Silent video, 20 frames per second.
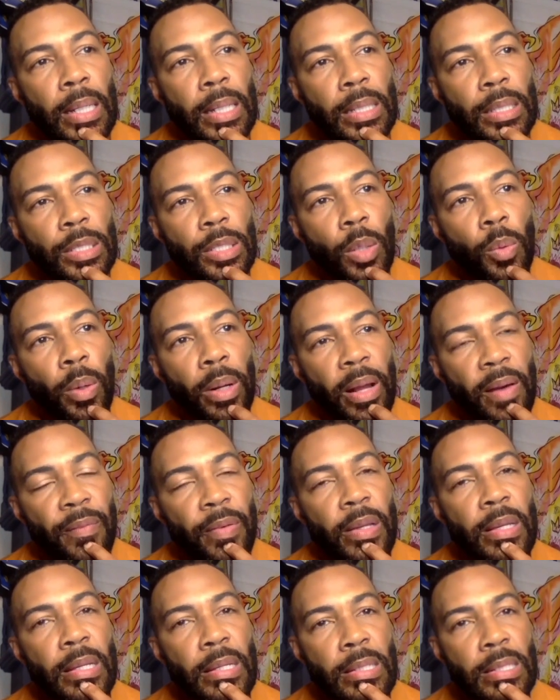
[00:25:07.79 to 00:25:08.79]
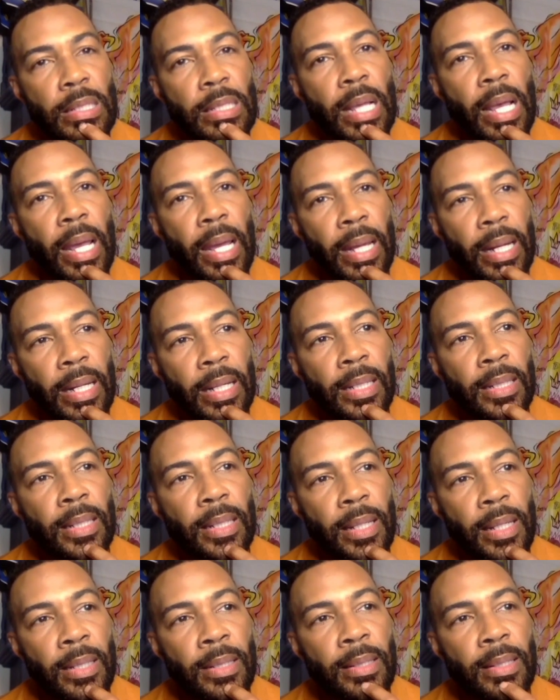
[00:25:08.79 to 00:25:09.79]
And so whatever he's saying in,
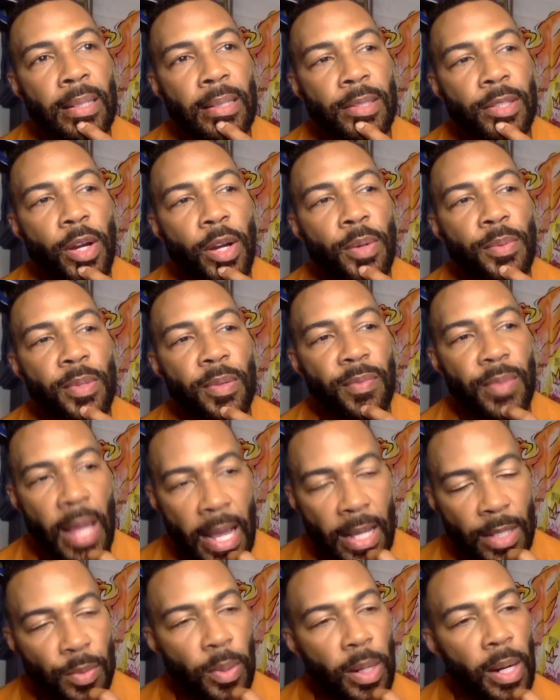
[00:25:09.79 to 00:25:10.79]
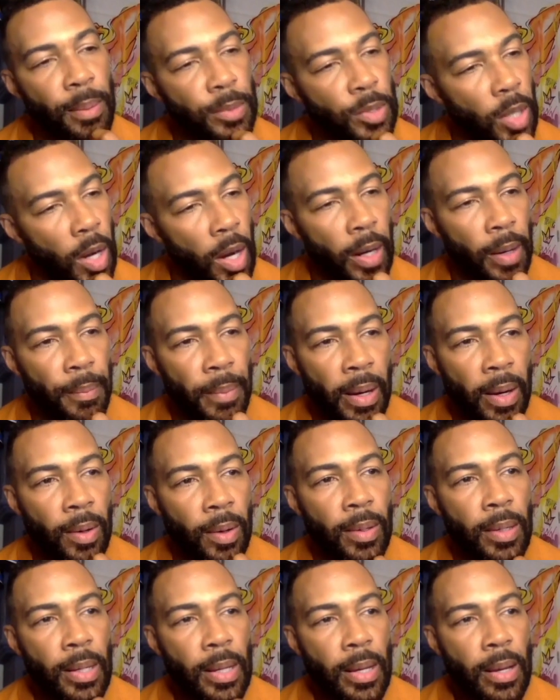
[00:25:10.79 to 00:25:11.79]
in, in terms of that's what I'm talking about,